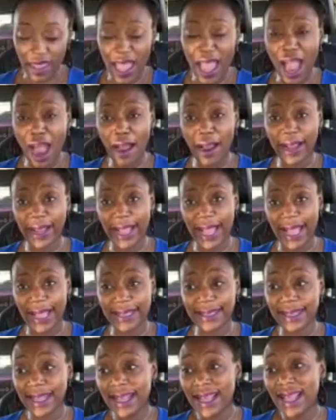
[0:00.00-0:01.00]
All right,
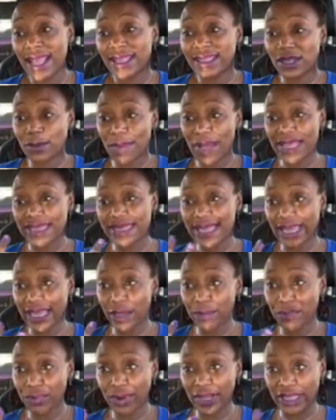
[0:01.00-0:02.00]
guys. So my
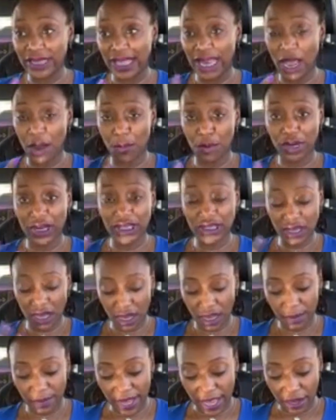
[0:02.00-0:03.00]
second point that I want to
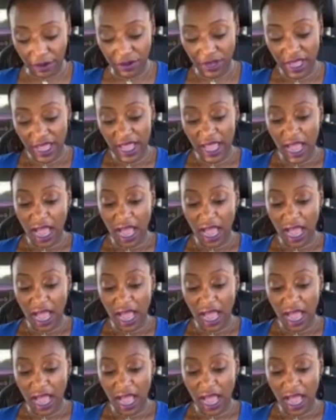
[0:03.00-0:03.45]
talk about,